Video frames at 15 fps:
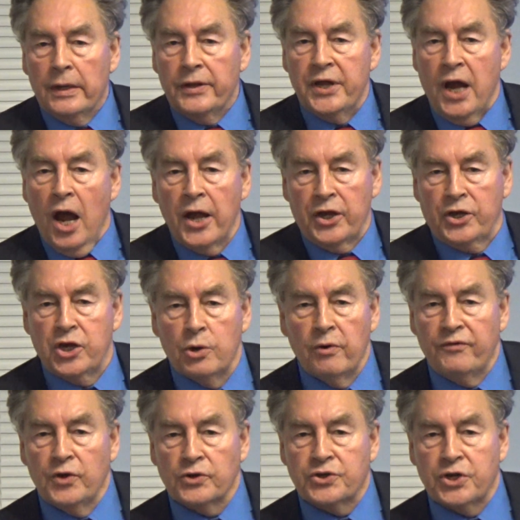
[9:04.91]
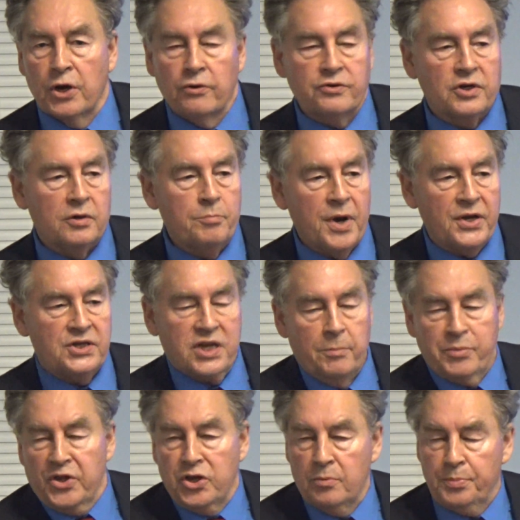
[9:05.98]
the IQ of your children by
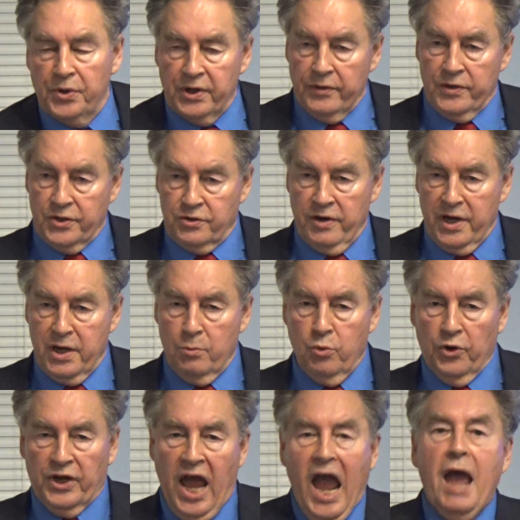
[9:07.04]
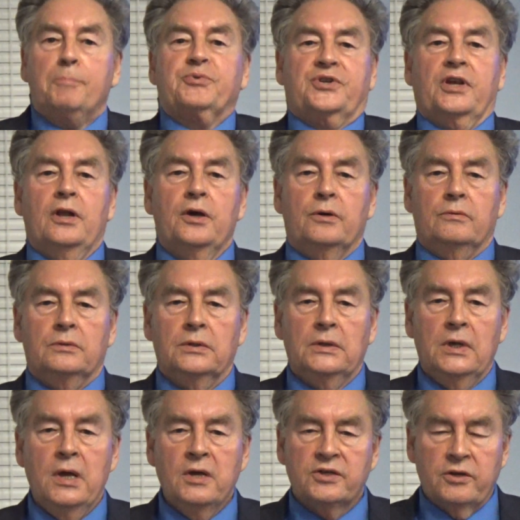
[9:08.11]
something you put in the drinking water. Absolute.
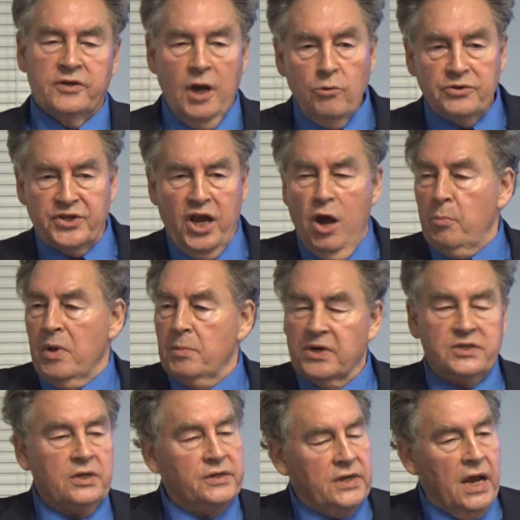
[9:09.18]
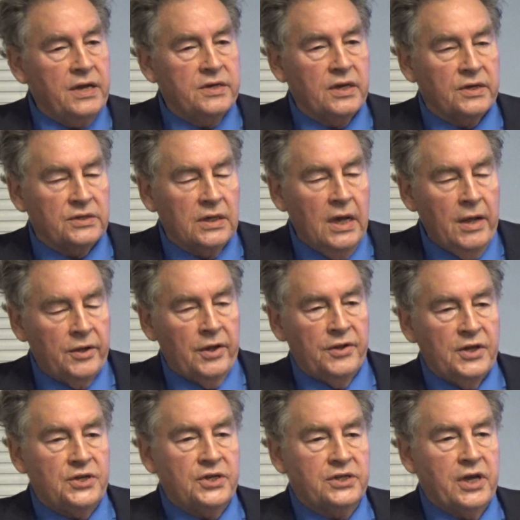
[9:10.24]
So don't tell me, Mr. Dentist, that
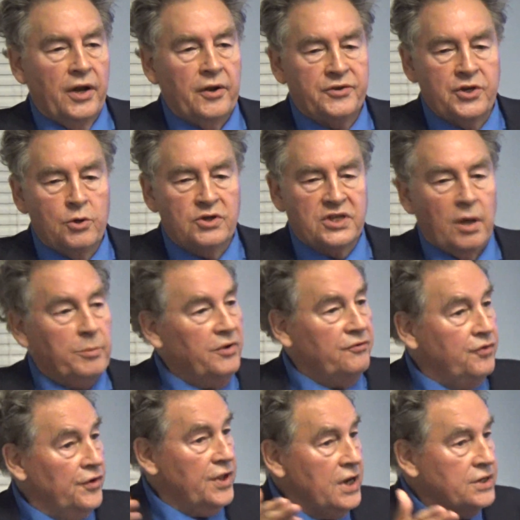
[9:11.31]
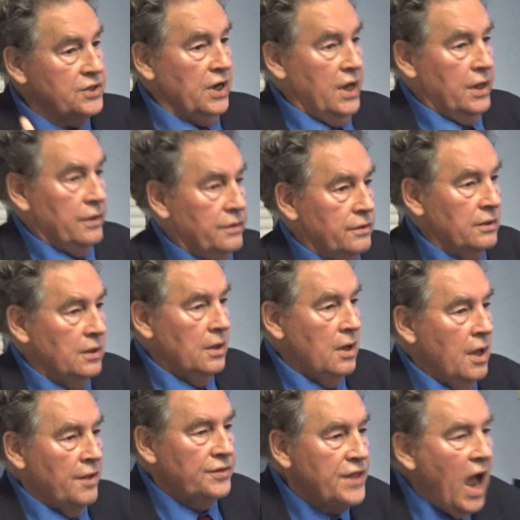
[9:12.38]
this is going to do something for their teeth.
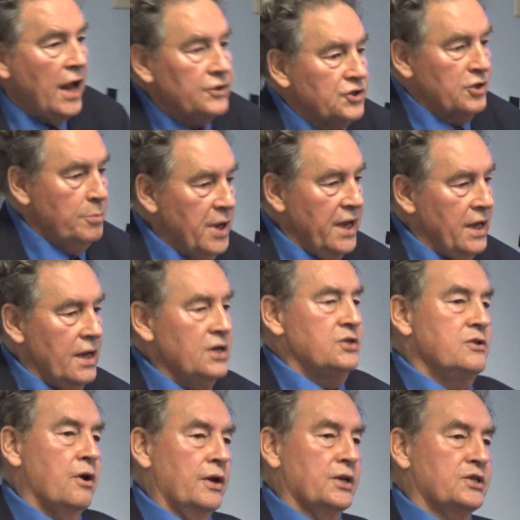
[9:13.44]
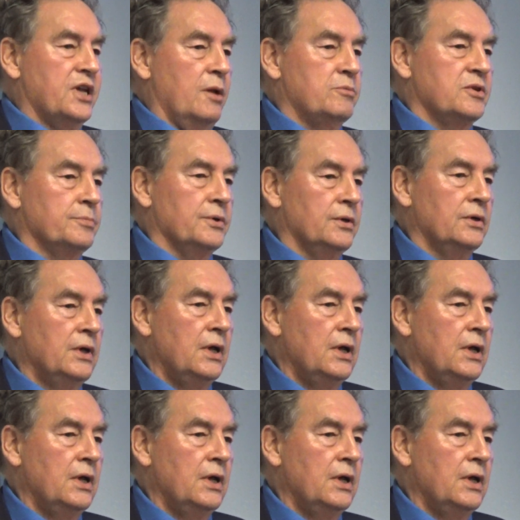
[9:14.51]
That, to me, is not acceptable.